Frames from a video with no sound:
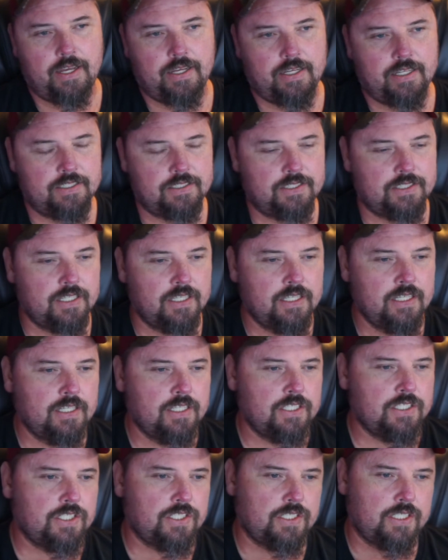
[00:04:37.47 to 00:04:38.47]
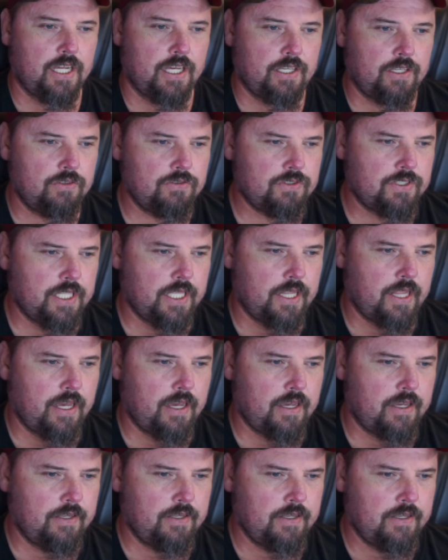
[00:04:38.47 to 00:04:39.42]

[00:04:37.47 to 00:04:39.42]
because she's not used to that.